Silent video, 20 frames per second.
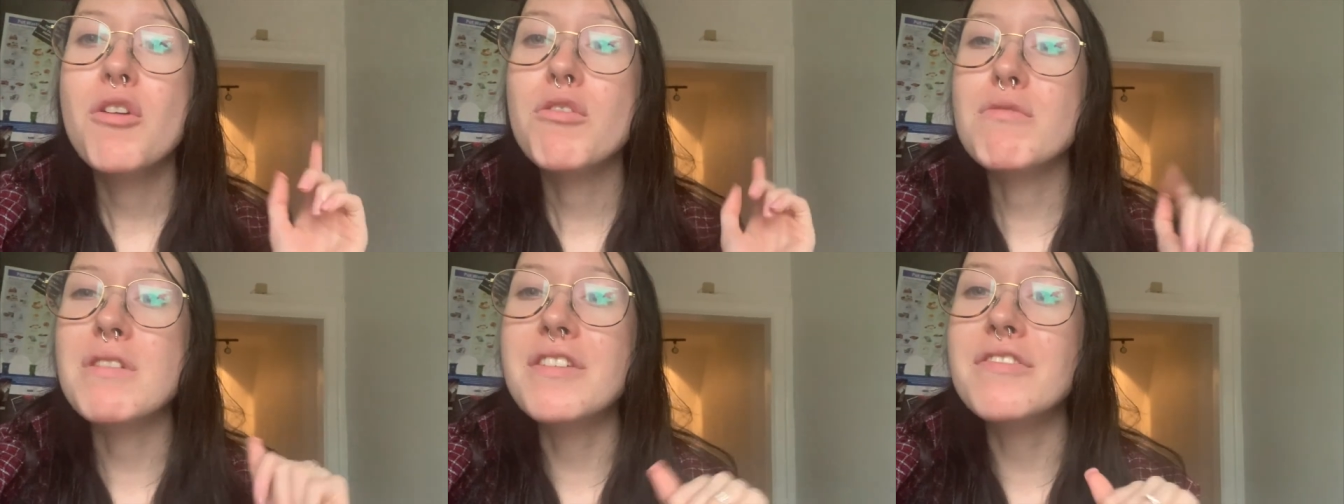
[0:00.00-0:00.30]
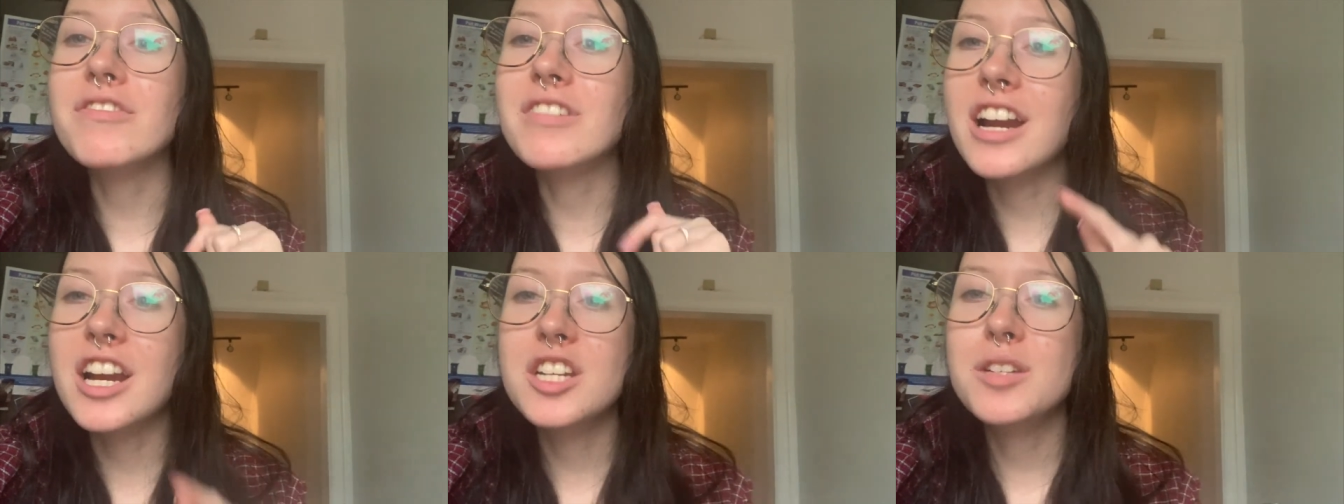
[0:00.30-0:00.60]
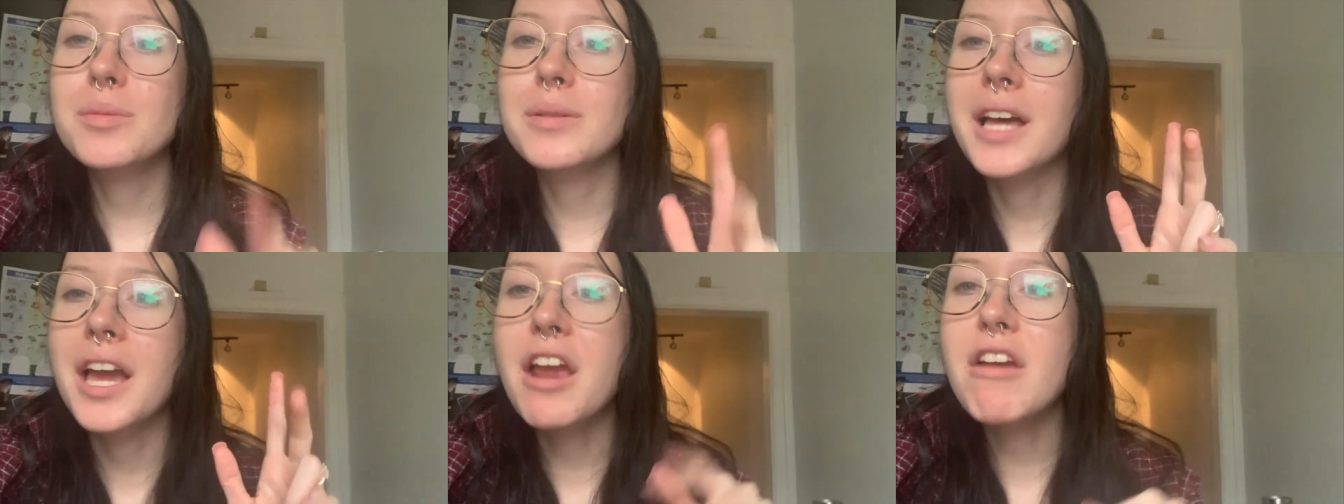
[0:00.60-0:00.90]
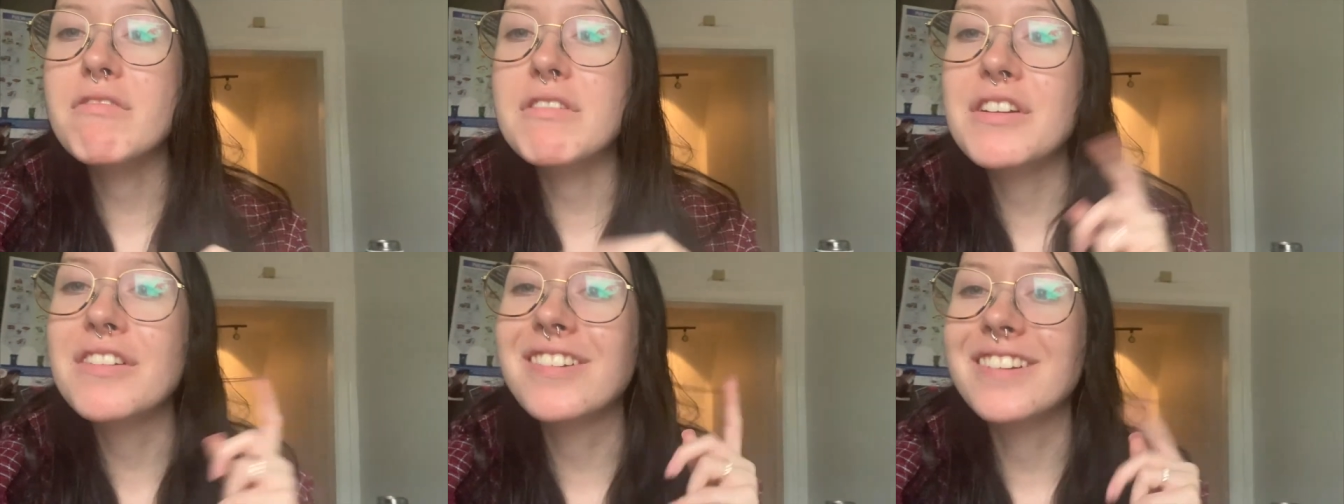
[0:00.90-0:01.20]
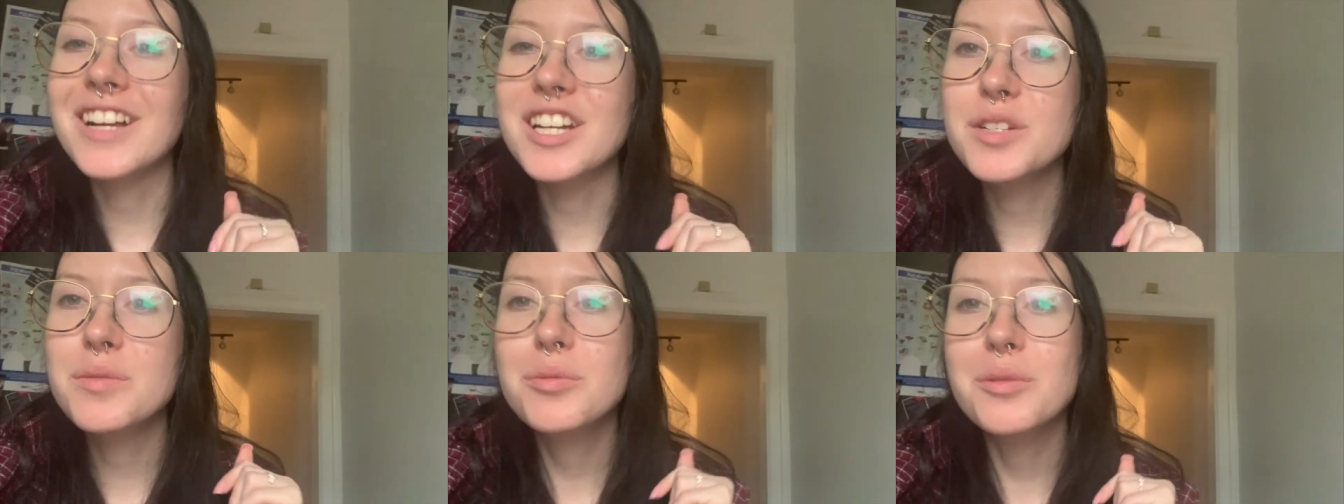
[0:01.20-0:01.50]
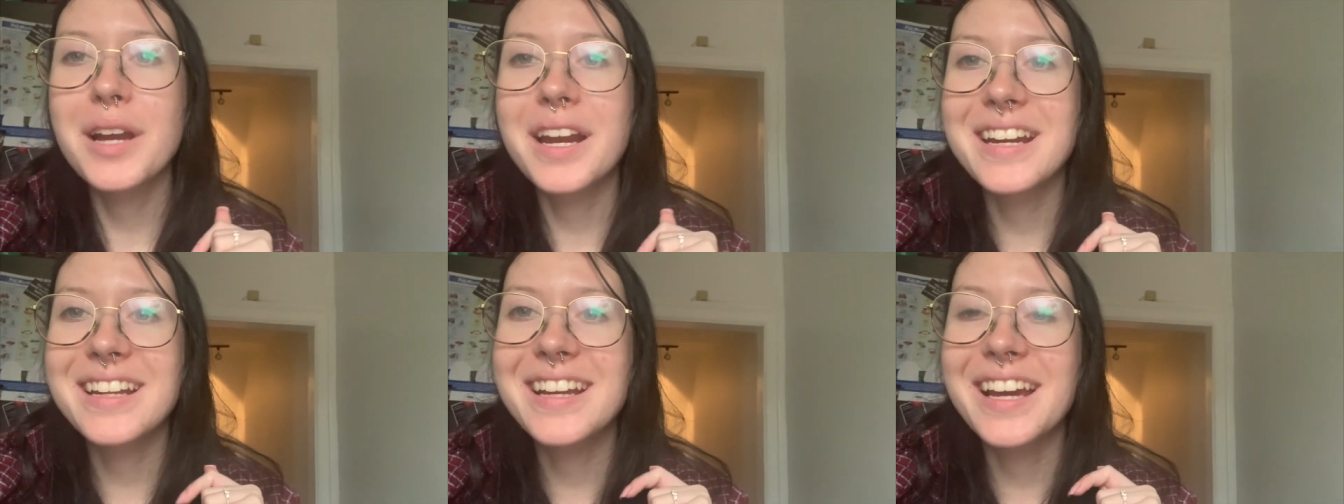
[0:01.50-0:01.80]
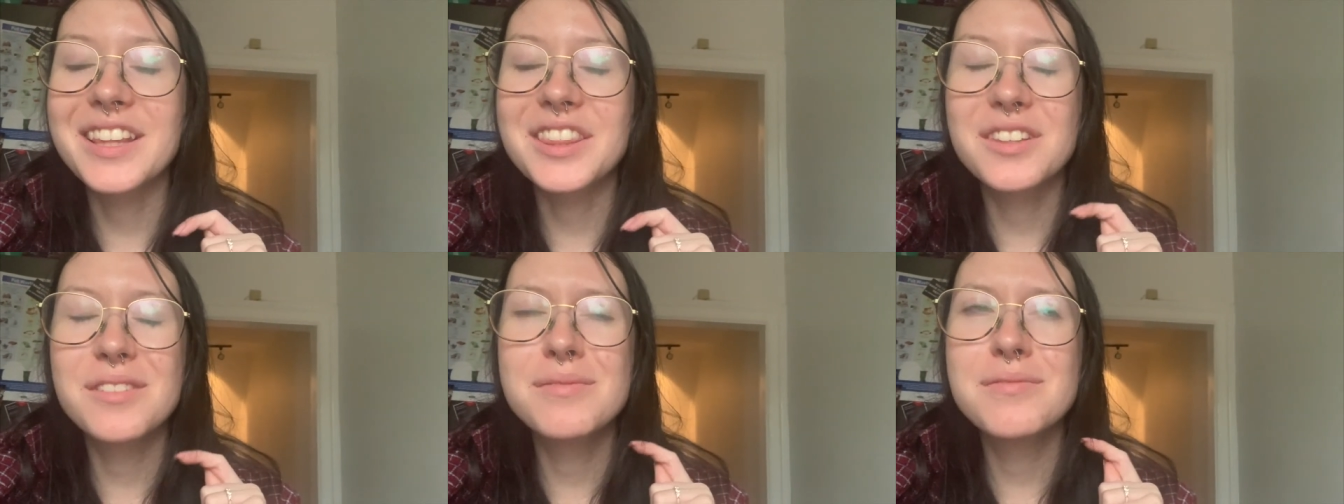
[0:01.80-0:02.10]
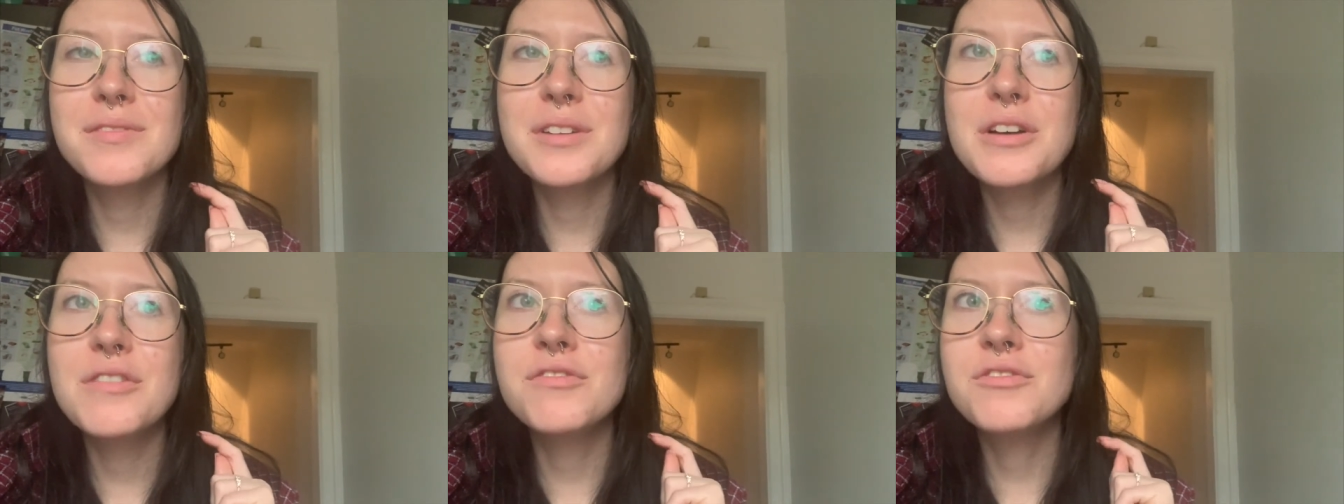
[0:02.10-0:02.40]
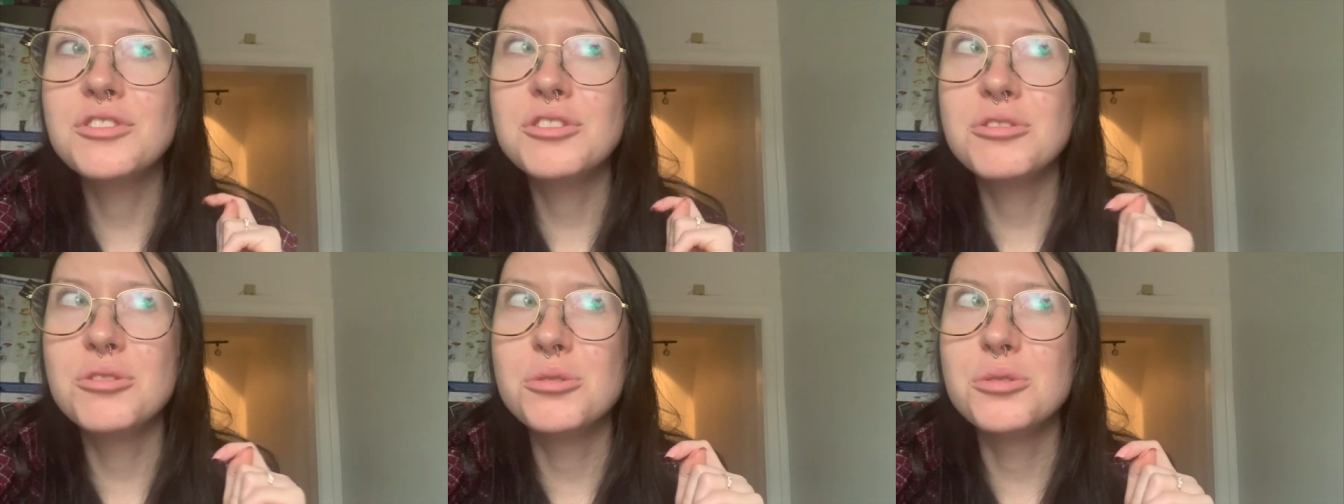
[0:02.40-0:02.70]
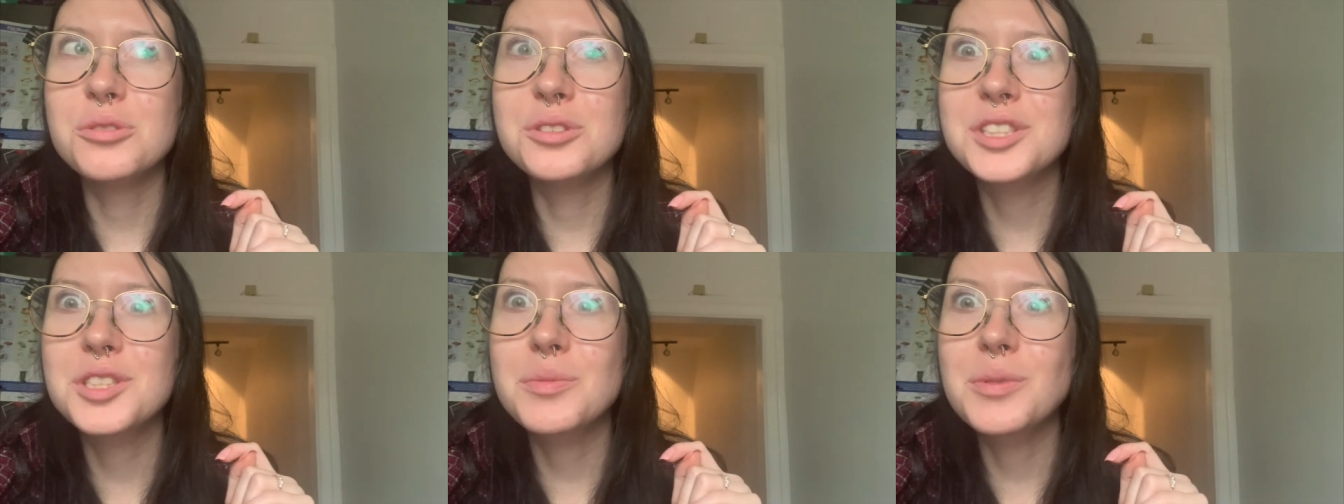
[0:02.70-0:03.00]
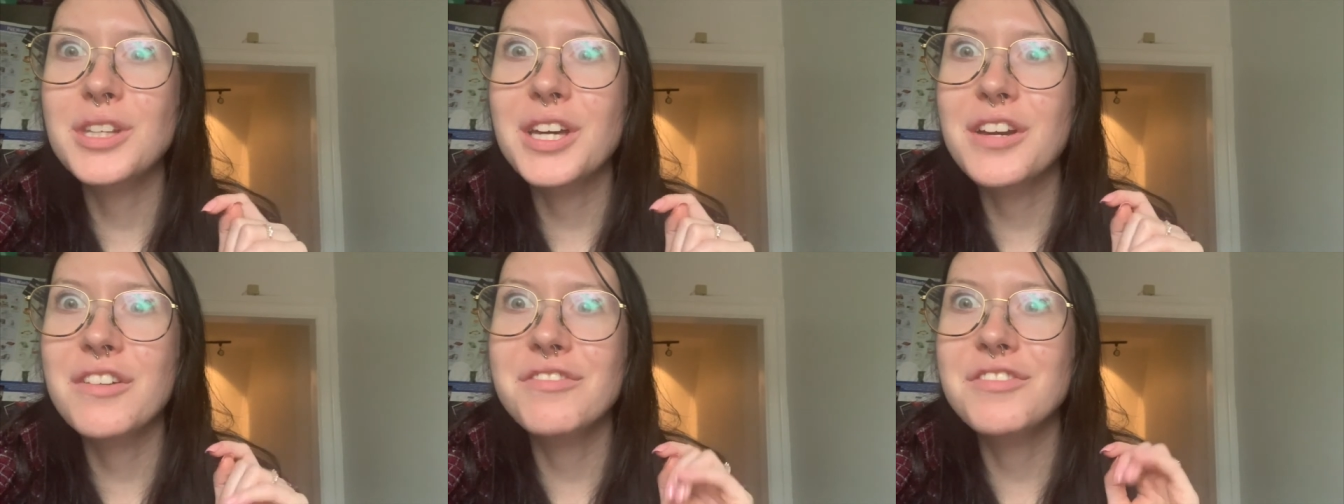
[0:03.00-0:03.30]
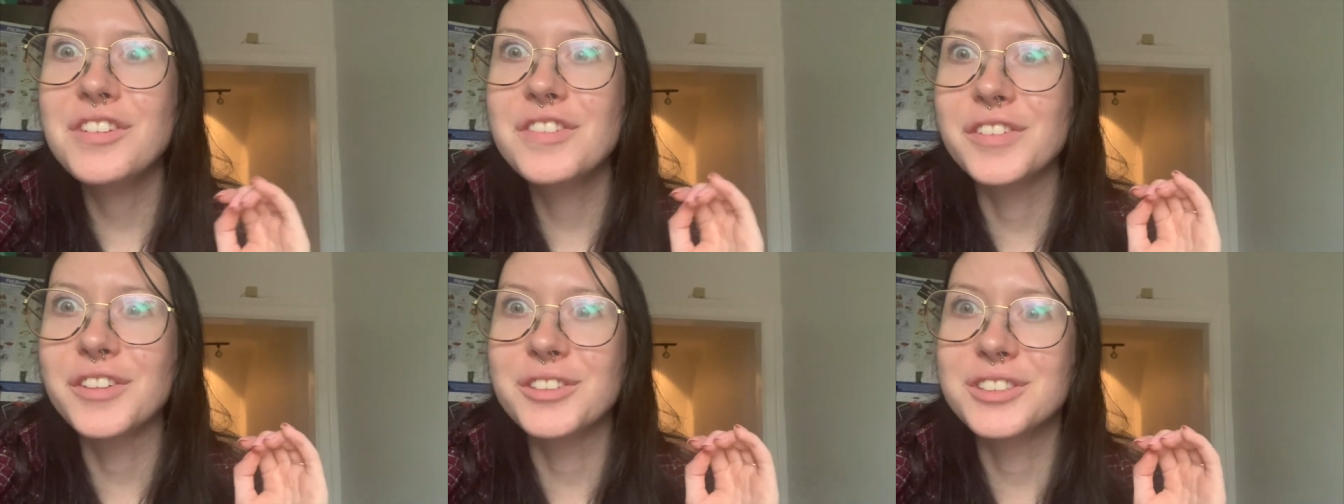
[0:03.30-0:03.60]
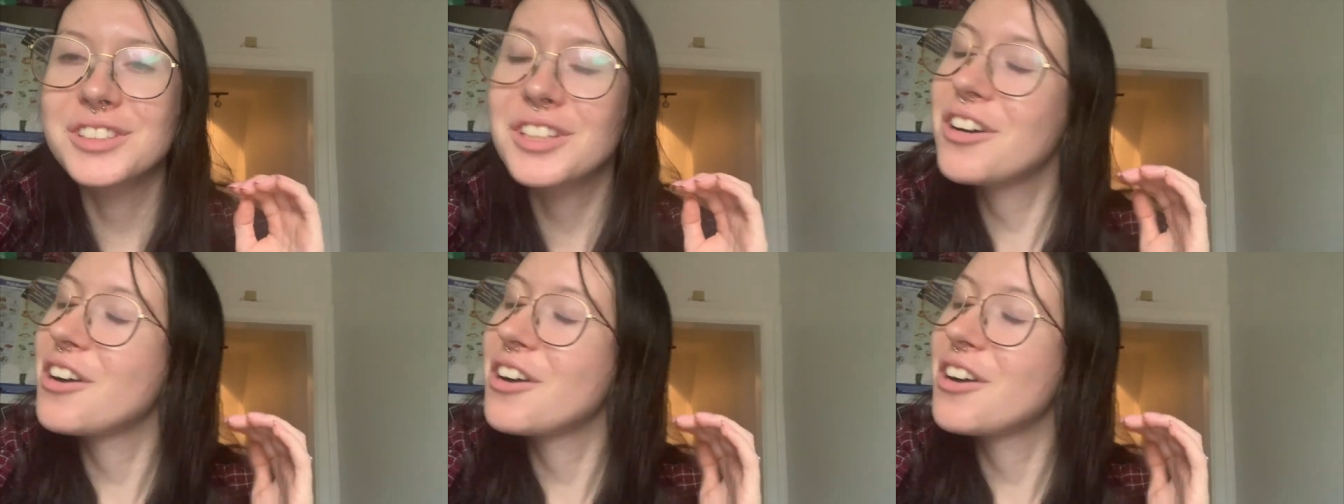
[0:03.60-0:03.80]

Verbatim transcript: refresh play to get the views, to be like vivos.